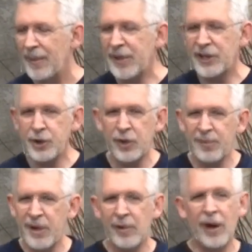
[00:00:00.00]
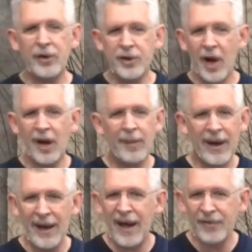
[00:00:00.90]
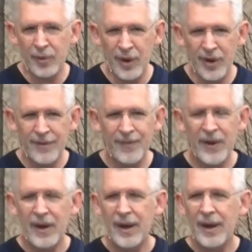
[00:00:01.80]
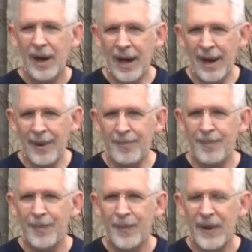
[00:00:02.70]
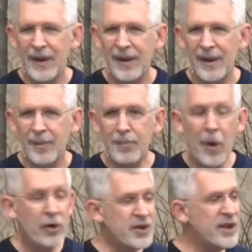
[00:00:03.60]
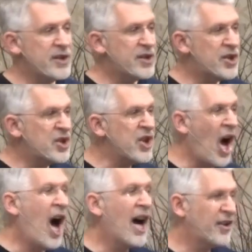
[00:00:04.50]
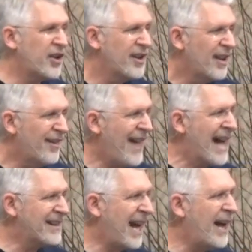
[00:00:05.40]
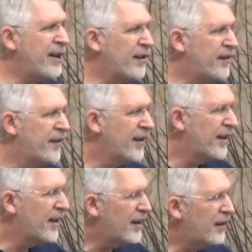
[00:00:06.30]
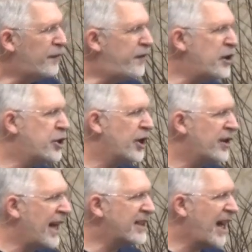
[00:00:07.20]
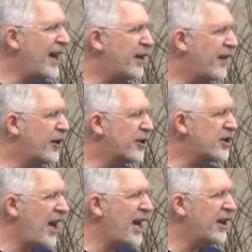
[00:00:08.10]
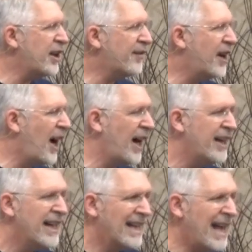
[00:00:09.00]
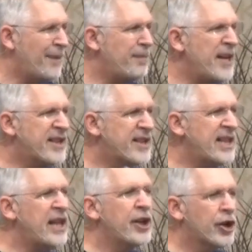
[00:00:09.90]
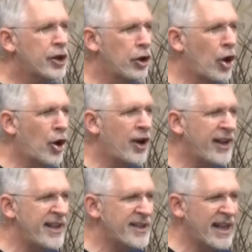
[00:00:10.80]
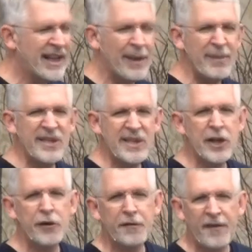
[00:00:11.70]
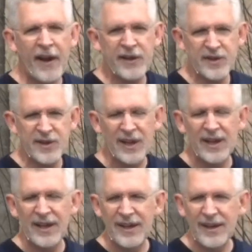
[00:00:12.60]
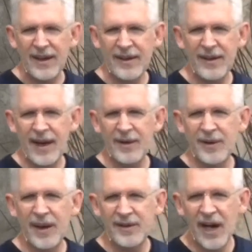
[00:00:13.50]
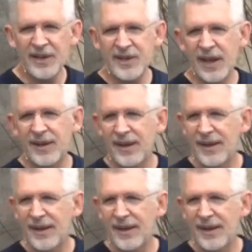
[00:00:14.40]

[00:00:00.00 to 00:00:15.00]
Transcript: Because you wouldn't be around to talk about it afterward. Um, Moses sought that kind of vision, that kind of understanding of God. Let me see your glory, he said. Let me see your face. And, and, and God said,